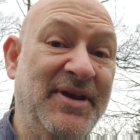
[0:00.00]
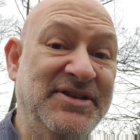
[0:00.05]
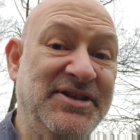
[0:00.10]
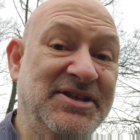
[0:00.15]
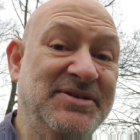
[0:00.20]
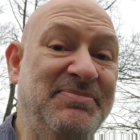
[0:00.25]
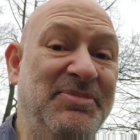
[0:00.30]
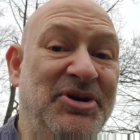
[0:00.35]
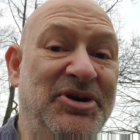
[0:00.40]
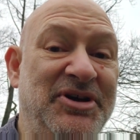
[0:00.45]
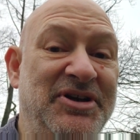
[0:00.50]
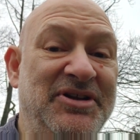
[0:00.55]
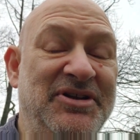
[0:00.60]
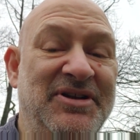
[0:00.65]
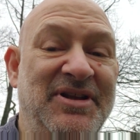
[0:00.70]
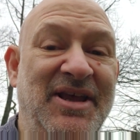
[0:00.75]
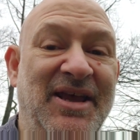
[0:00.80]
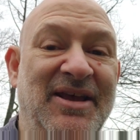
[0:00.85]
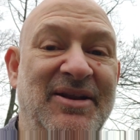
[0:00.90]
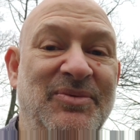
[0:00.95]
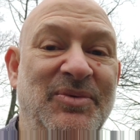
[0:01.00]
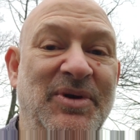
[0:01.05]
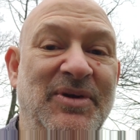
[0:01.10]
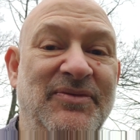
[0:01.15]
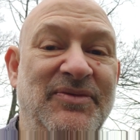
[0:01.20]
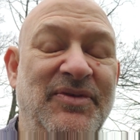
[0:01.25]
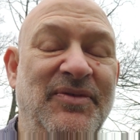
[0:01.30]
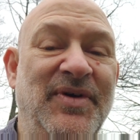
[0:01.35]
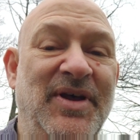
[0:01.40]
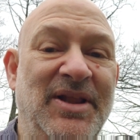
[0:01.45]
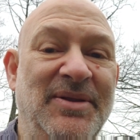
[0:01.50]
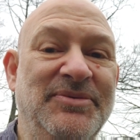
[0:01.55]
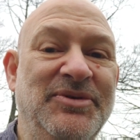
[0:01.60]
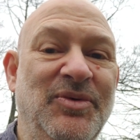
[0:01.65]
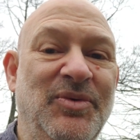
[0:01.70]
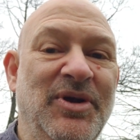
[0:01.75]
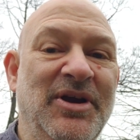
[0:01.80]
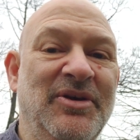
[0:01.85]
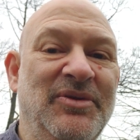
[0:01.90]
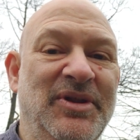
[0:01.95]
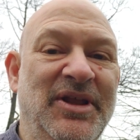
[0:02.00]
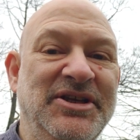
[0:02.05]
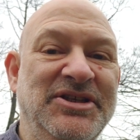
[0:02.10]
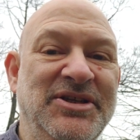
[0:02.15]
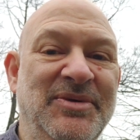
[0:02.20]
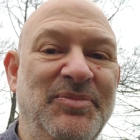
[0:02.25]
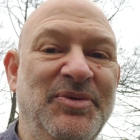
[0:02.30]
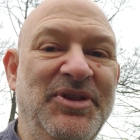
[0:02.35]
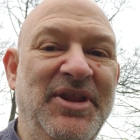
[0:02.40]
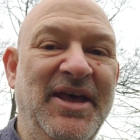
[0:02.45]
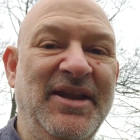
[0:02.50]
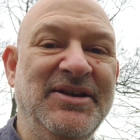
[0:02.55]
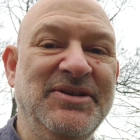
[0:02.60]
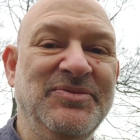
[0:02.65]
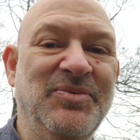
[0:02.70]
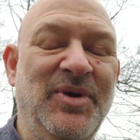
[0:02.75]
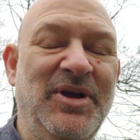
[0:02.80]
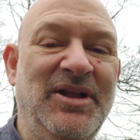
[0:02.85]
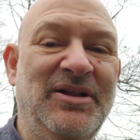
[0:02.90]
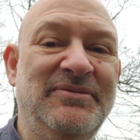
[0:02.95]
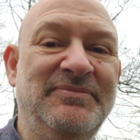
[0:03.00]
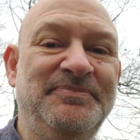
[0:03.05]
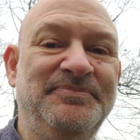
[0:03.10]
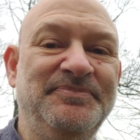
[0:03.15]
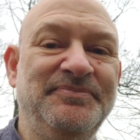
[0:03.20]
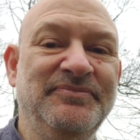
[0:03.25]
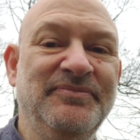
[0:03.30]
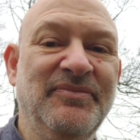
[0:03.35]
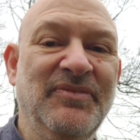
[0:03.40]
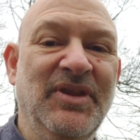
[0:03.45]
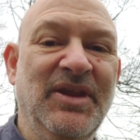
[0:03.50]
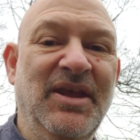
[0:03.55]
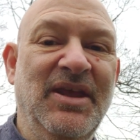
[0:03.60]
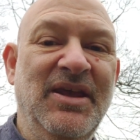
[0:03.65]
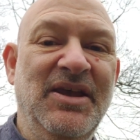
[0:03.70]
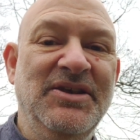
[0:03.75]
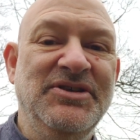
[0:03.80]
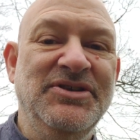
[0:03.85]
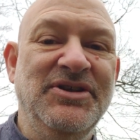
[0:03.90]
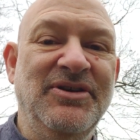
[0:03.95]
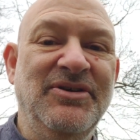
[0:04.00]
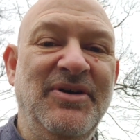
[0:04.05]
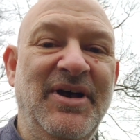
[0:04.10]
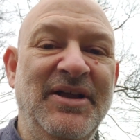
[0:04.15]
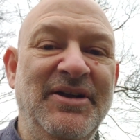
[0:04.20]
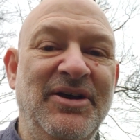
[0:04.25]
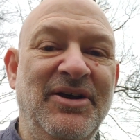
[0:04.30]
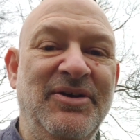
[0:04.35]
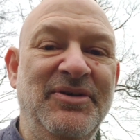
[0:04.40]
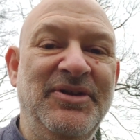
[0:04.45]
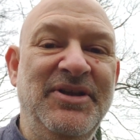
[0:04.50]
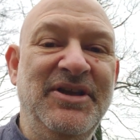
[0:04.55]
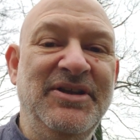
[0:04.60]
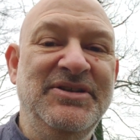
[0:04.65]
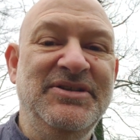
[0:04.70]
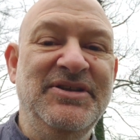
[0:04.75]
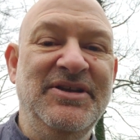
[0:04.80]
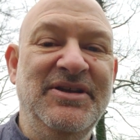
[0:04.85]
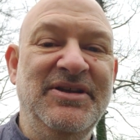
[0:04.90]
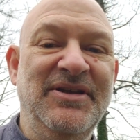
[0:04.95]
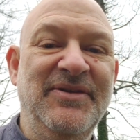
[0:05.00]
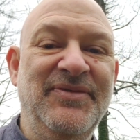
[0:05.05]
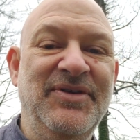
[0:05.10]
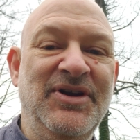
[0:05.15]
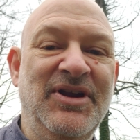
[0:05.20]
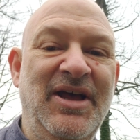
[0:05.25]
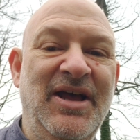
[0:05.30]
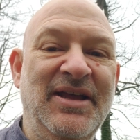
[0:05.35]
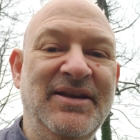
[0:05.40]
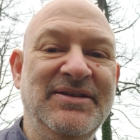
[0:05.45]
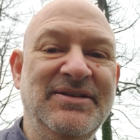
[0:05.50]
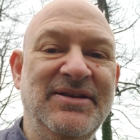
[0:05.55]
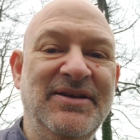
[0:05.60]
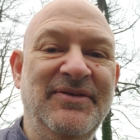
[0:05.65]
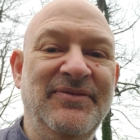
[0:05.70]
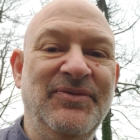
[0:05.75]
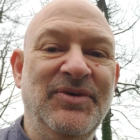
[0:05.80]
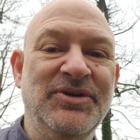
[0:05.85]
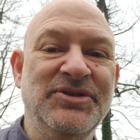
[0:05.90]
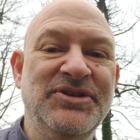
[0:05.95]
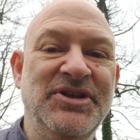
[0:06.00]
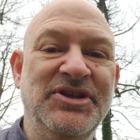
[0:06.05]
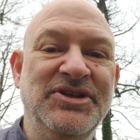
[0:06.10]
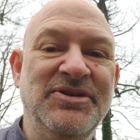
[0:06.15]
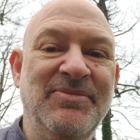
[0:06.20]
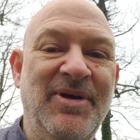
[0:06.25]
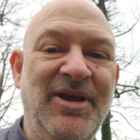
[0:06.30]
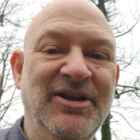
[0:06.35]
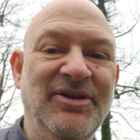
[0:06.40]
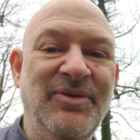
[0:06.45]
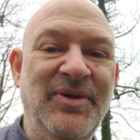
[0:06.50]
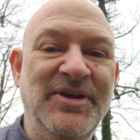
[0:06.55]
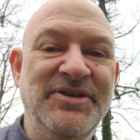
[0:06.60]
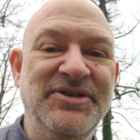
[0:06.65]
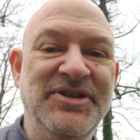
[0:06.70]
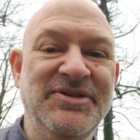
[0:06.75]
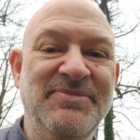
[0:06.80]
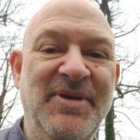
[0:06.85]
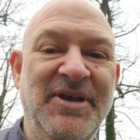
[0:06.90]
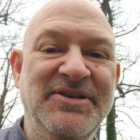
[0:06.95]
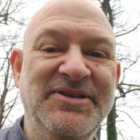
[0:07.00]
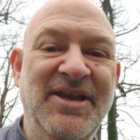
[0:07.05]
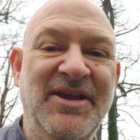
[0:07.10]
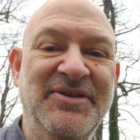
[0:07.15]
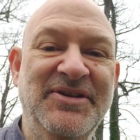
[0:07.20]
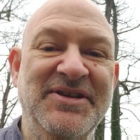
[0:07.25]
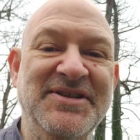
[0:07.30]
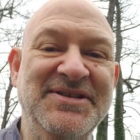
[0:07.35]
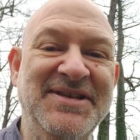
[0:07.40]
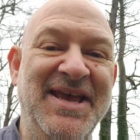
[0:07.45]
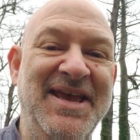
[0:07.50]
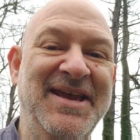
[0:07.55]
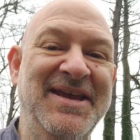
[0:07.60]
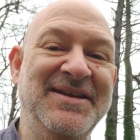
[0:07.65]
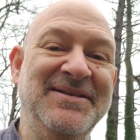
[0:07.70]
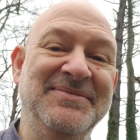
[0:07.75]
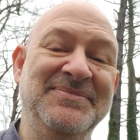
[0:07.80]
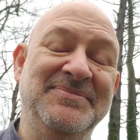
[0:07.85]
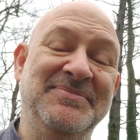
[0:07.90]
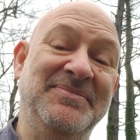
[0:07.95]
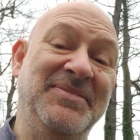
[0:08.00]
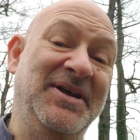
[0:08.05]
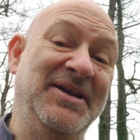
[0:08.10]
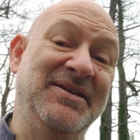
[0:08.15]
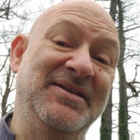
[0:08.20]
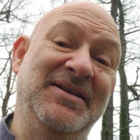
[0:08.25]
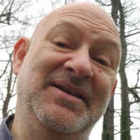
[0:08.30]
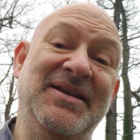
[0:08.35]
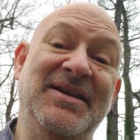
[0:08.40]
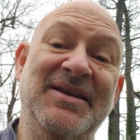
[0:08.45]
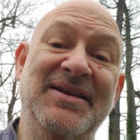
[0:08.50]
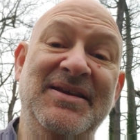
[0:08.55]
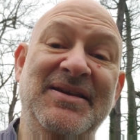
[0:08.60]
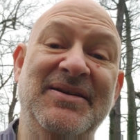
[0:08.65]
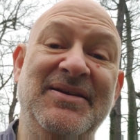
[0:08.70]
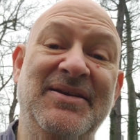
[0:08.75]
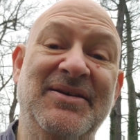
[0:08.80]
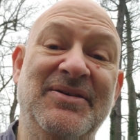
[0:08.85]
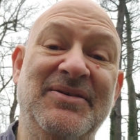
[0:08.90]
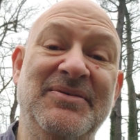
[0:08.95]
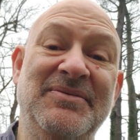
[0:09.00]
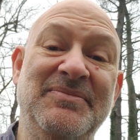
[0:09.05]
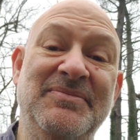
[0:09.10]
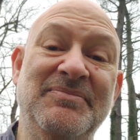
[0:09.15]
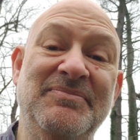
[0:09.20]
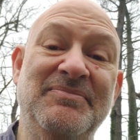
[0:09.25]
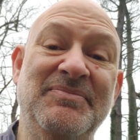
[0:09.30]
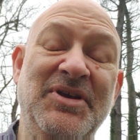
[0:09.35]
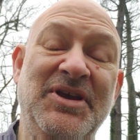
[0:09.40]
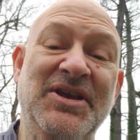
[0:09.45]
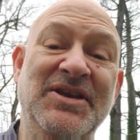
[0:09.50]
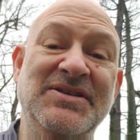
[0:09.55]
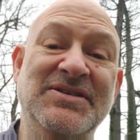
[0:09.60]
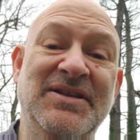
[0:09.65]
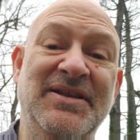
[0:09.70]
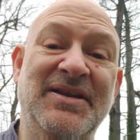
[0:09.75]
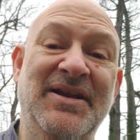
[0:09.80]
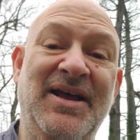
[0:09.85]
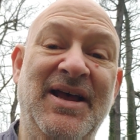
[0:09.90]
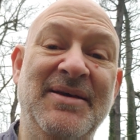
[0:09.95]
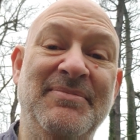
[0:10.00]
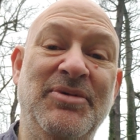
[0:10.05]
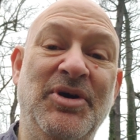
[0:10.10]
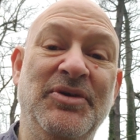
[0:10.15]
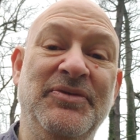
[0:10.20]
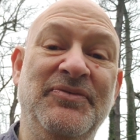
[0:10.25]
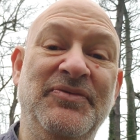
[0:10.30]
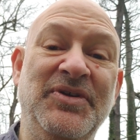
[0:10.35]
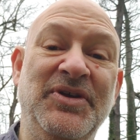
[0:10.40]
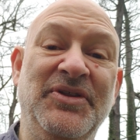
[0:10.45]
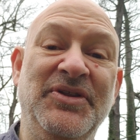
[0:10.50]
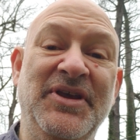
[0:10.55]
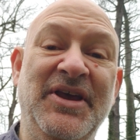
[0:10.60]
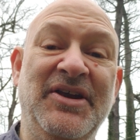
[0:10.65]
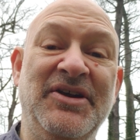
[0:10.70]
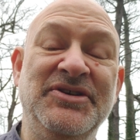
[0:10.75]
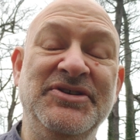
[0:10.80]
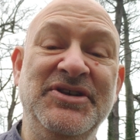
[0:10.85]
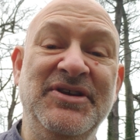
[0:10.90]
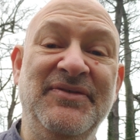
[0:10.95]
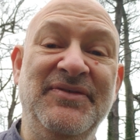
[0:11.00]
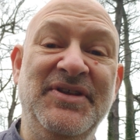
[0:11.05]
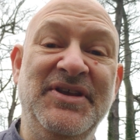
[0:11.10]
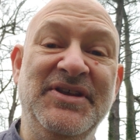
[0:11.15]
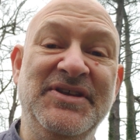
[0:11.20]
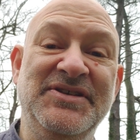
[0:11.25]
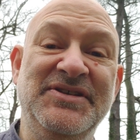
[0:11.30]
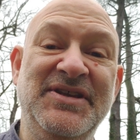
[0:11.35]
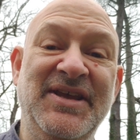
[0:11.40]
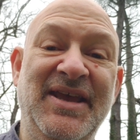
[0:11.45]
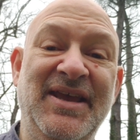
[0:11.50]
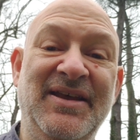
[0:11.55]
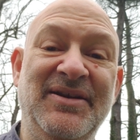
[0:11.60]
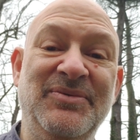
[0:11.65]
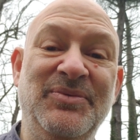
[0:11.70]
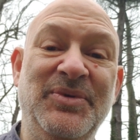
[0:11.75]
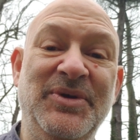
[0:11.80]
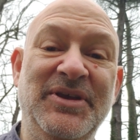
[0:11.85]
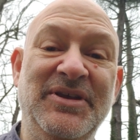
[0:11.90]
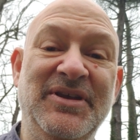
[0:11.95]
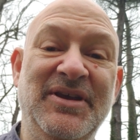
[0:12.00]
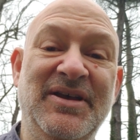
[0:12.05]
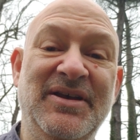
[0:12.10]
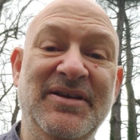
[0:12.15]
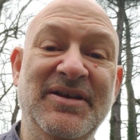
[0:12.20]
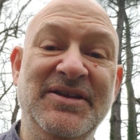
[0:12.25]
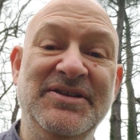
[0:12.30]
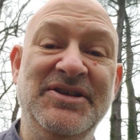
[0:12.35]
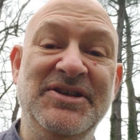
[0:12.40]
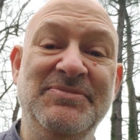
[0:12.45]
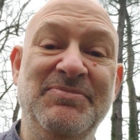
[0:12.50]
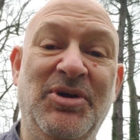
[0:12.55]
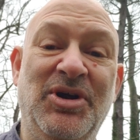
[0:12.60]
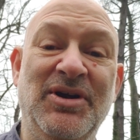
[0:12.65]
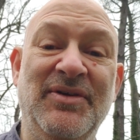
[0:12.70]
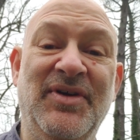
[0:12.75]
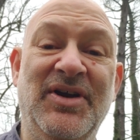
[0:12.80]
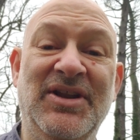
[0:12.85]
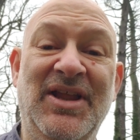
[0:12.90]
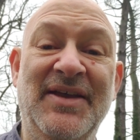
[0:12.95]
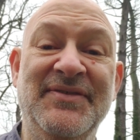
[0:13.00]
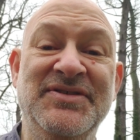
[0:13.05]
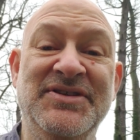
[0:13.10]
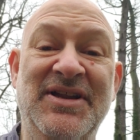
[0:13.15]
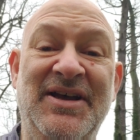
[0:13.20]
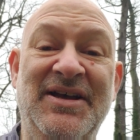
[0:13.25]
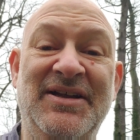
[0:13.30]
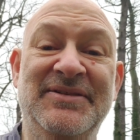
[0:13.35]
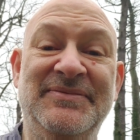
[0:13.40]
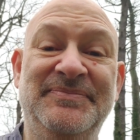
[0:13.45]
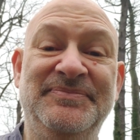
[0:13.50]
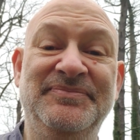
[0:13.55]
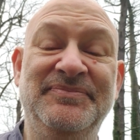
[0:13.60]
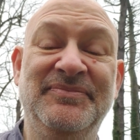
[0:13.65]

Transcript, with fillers: has a spirit, and we've developed a working relationship with that as well. So I know that uh, if you're not uh, versed in shamanic ways, this may sound insane, but you know, Maeikisala and I both feel the energy of this, and we uh, it's just part of our lifestyle.